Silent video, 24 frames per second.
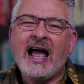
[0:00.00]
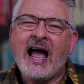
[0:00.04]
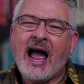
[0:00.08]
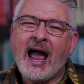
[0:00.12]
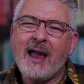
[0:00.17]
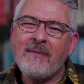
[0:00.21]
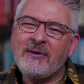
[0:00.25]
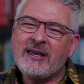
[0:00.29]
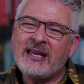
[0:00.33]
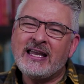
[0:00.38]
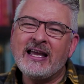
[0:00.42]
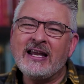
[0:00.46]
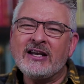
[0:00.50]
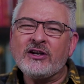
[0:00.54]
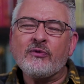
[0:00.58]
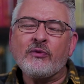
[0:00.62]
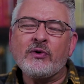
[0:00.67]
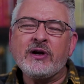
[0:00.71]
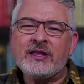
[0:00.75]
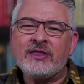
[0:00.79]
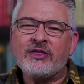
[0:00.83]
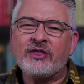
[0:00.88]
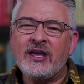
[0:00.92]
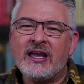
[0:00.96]
I began to
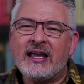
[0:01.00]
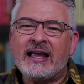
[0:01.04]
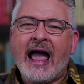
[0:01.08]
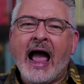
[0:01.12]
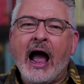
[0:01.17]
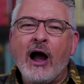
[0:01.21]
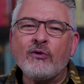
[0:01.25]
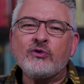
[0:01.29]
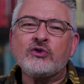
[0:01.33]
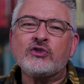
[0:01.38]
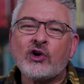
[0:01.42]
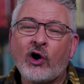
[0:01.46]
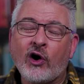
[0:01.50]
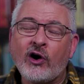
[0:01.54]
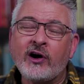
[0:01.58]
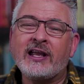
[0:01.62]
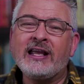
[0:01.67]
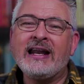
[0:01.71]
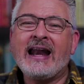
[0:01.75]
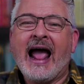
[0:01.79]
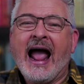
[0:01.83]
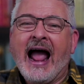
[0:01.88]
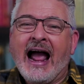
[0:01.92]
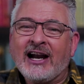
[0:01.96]
rethink how
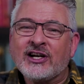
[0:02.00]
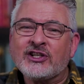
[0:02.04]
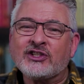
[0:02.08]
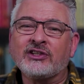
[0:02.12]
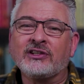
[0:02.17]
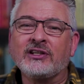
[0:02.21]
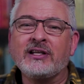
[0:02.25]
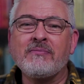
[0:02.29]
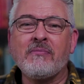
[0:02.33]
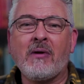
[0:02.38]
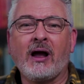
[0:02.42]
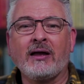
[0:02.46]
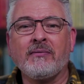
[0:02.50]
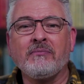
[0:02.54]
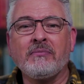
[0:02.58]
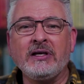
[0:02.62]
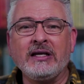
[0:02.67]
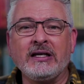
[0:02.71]
dark it actually might